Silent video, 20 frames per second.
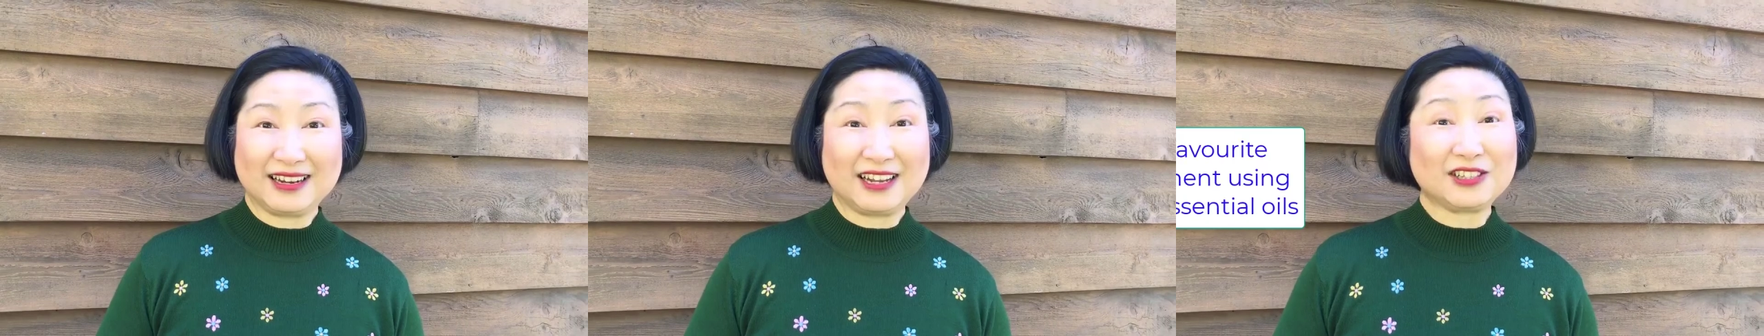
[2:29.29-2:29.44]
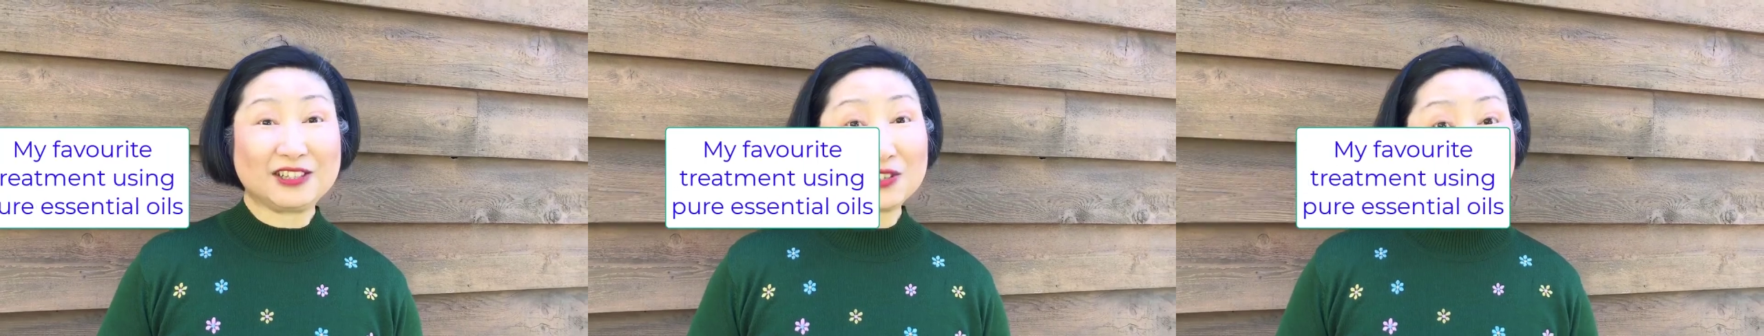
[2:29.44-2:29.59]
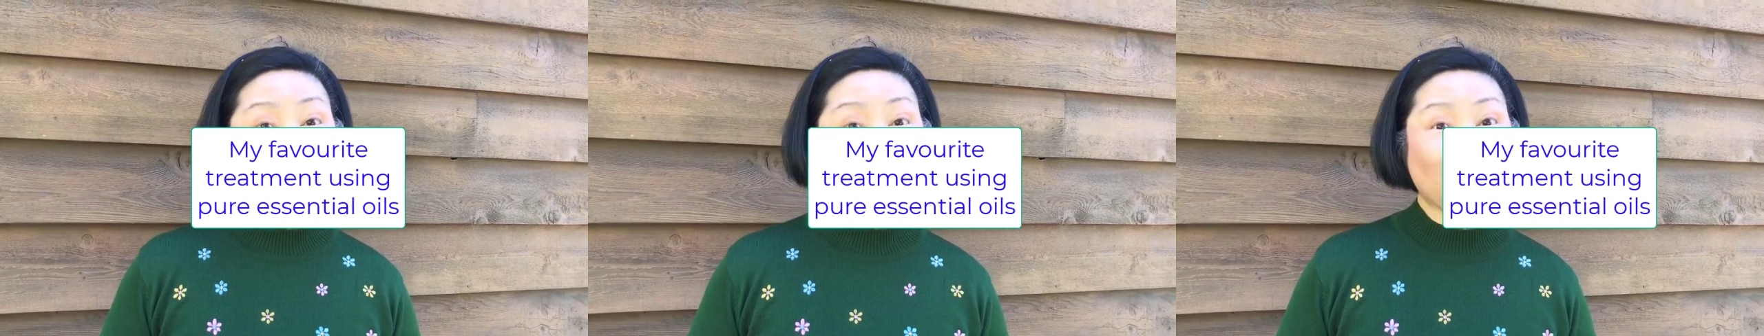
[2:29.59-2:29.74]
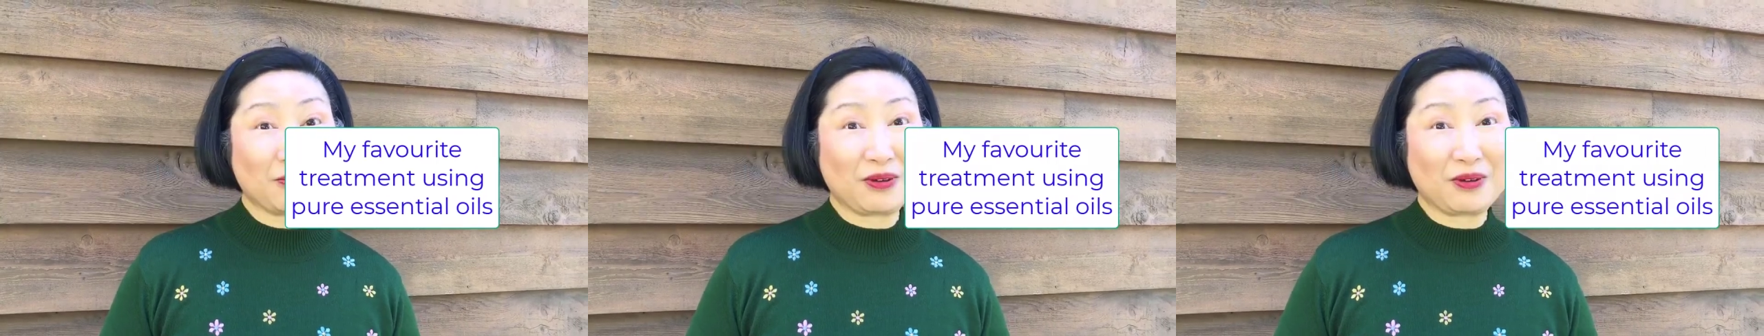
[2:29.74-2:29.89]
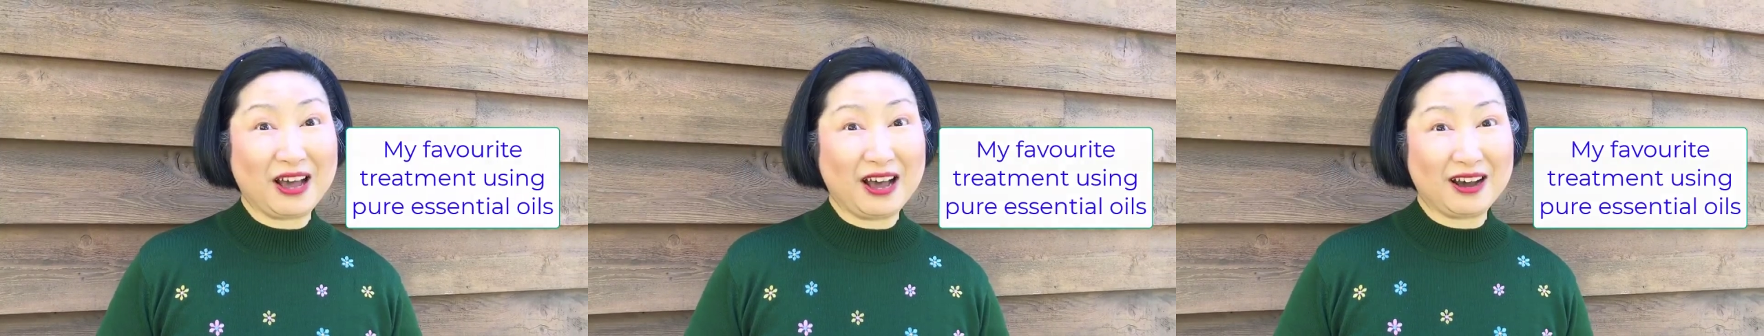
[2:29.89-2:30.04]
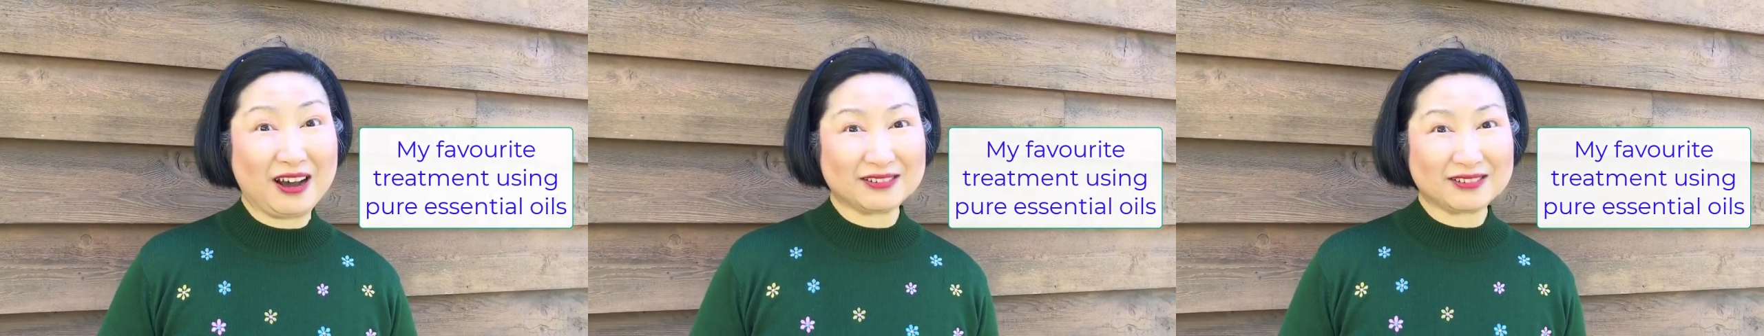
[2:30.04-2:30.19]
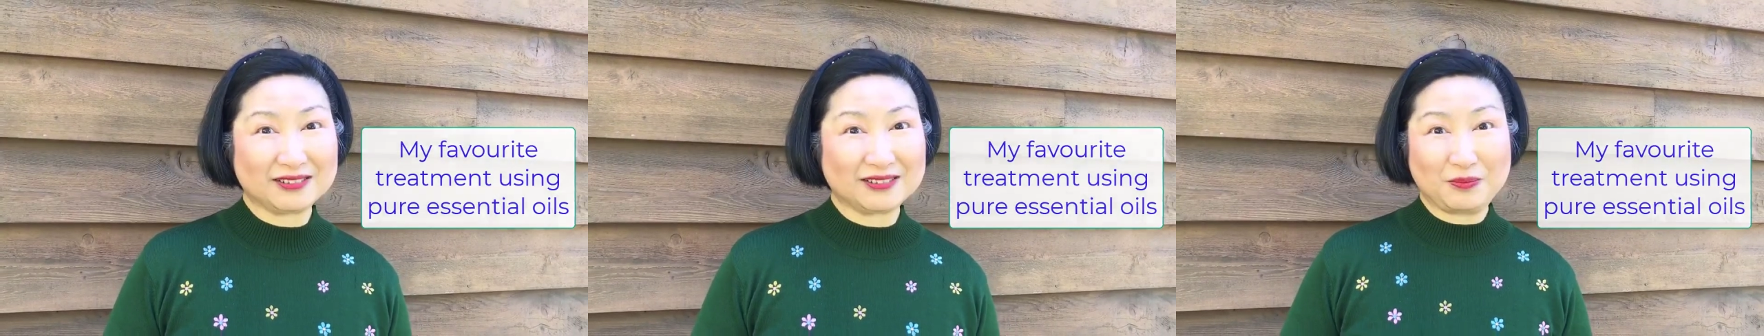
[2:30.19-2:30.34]
Let's talk
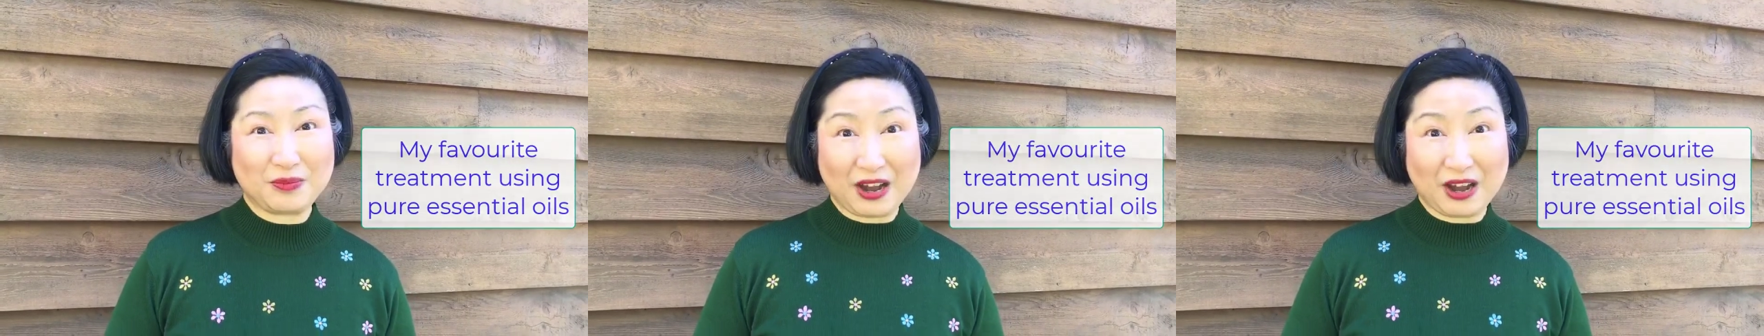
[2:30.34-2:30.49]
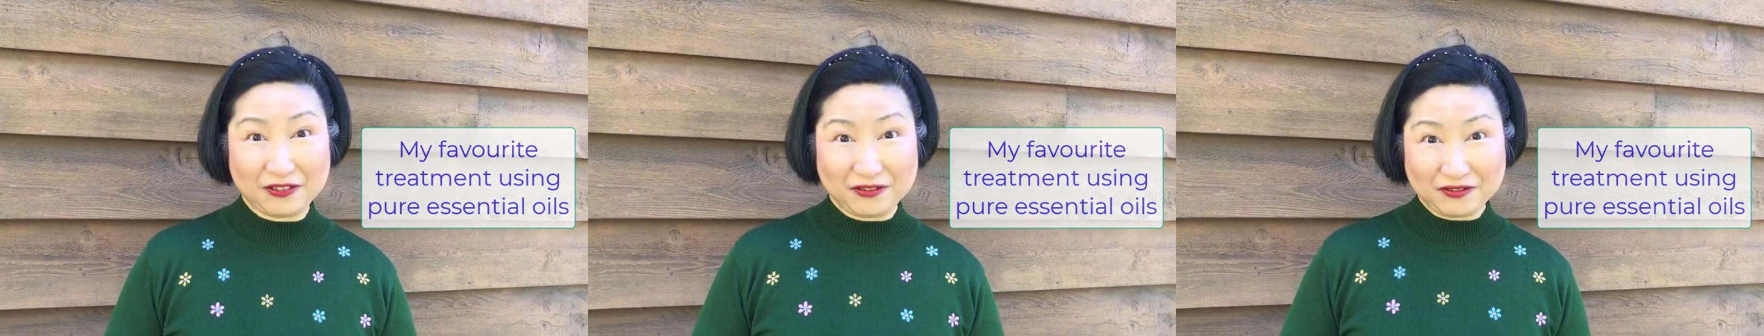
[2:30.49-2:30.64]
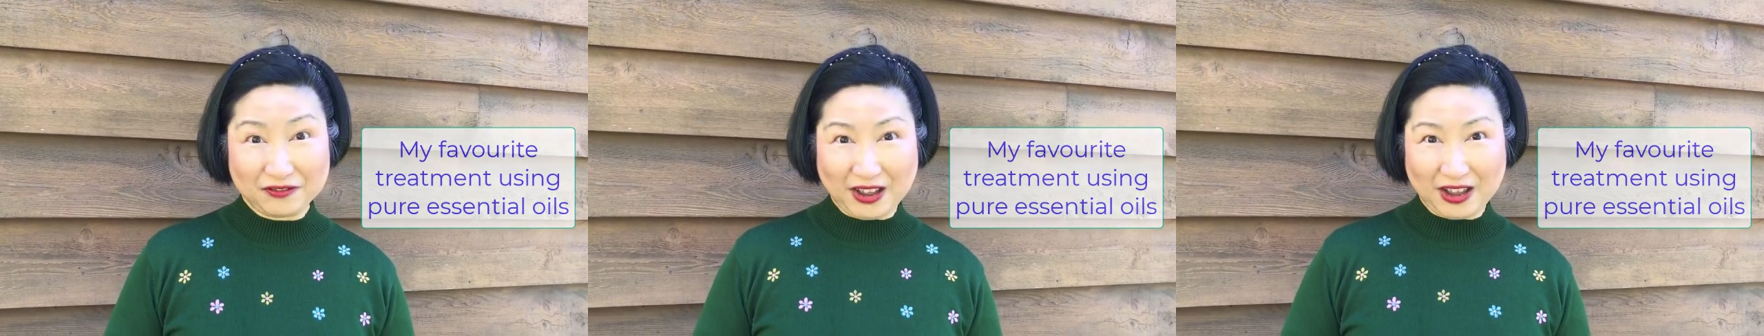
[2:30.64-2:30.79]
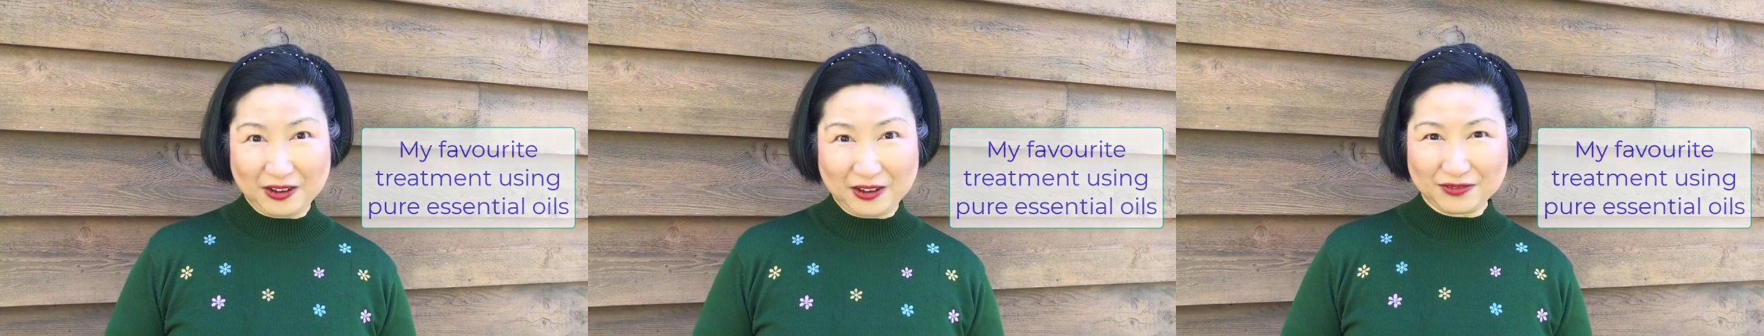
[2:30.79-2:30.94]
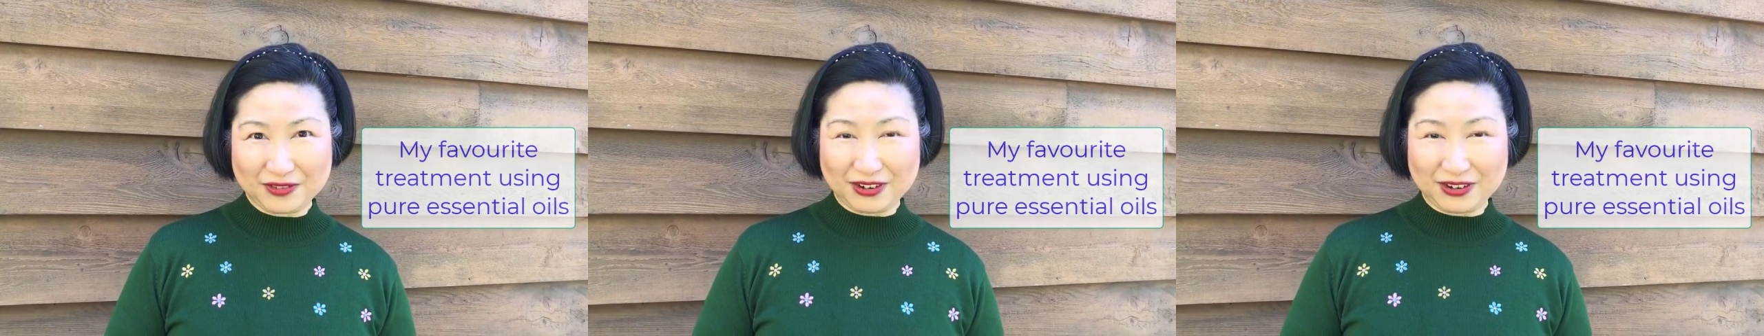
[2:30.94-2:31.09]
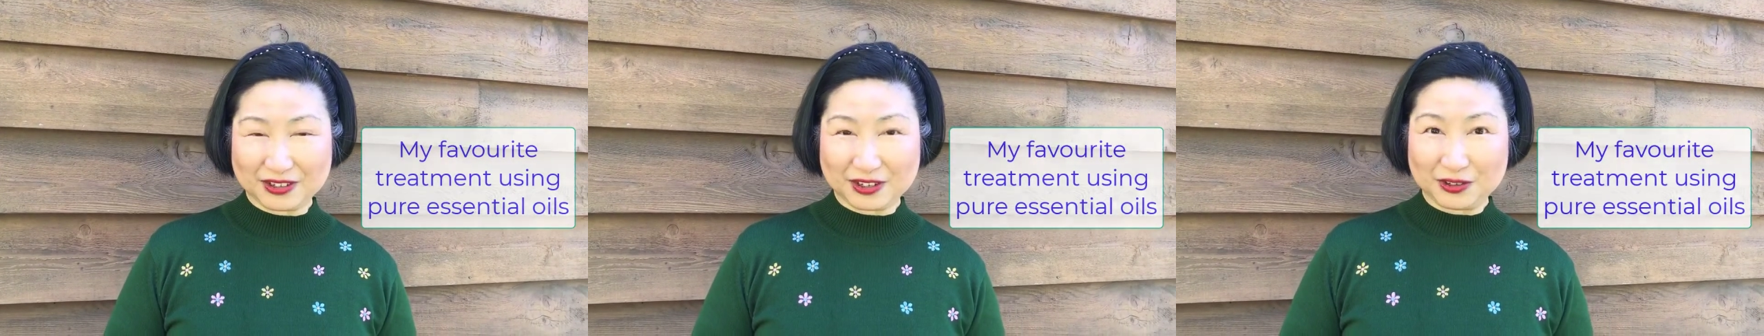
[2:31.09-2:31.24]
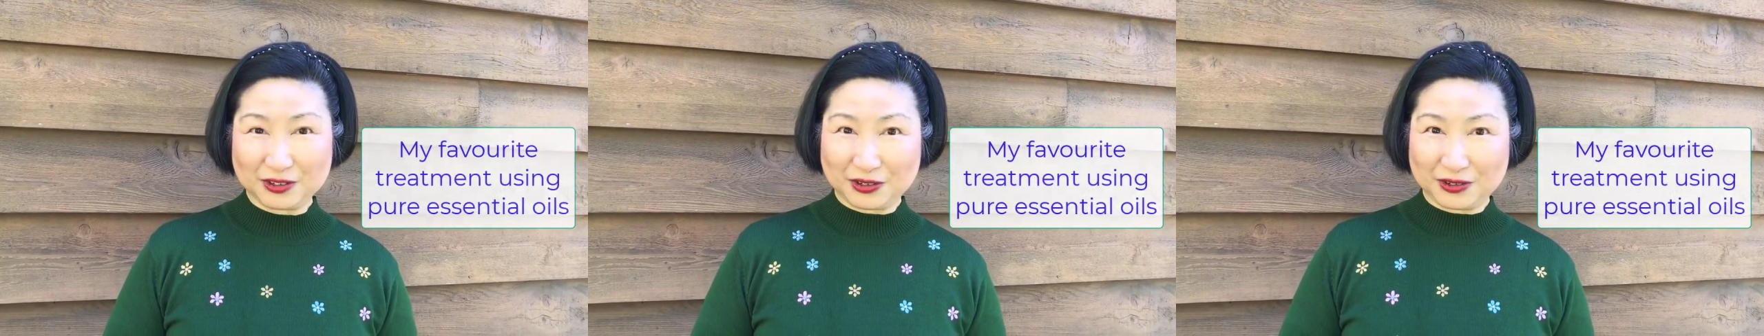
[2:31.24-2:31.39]
about my
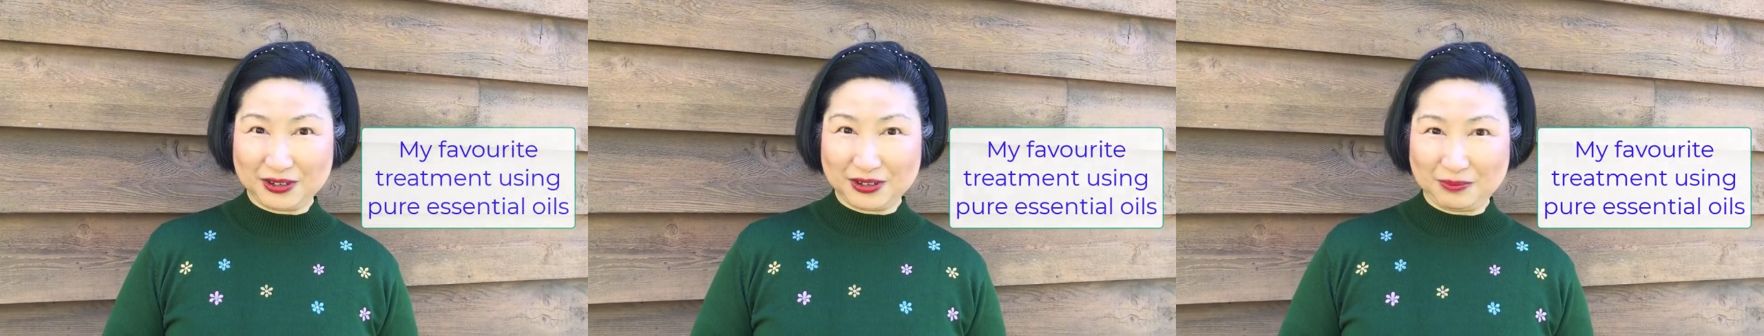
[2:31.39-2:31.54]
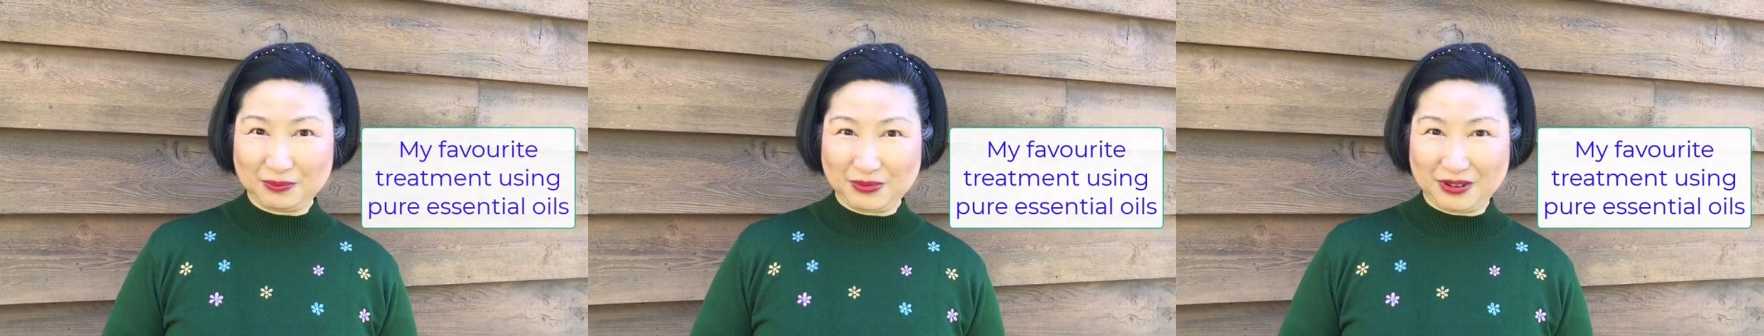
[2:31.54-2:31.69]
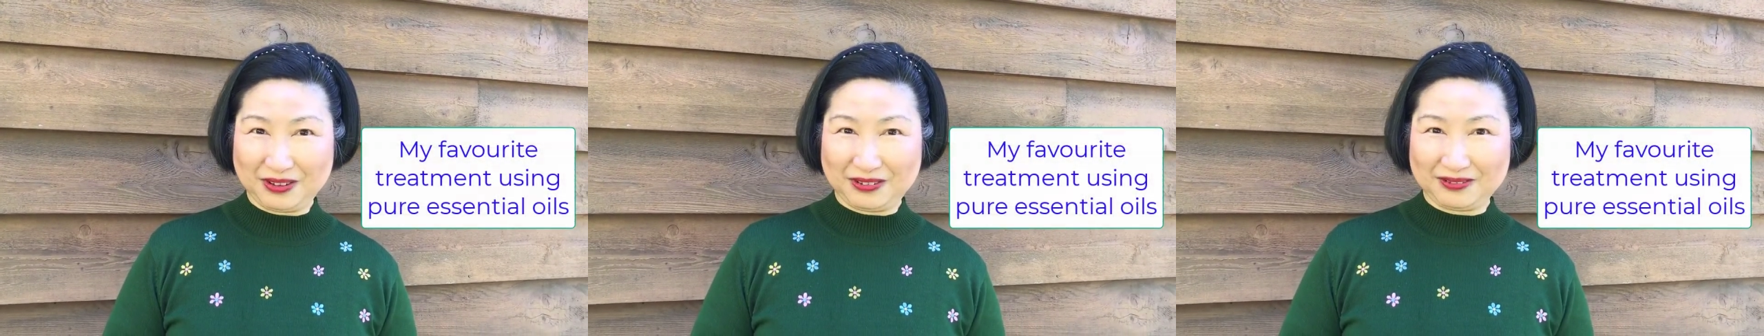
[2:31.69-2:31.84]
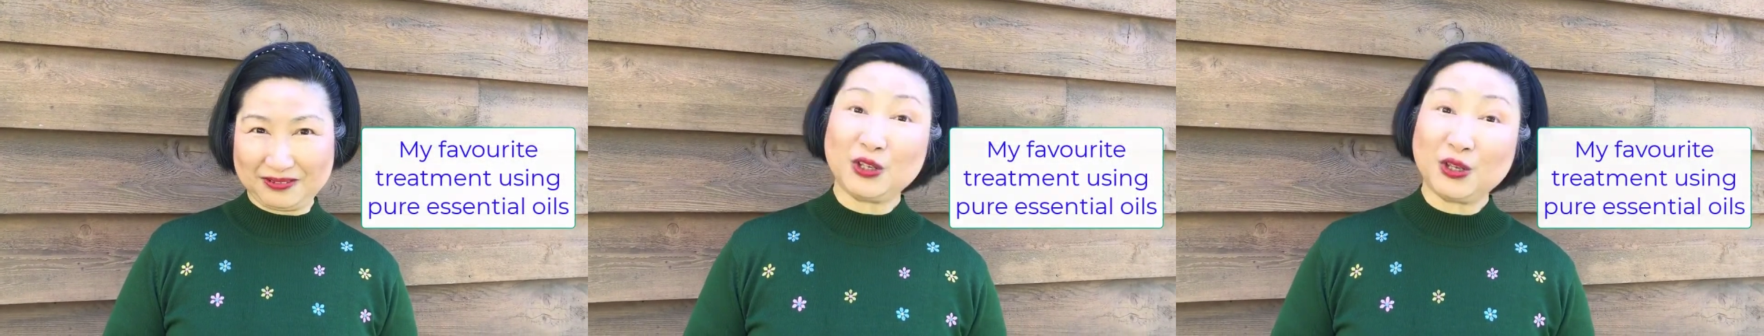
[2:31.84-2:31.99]
favorite treatment,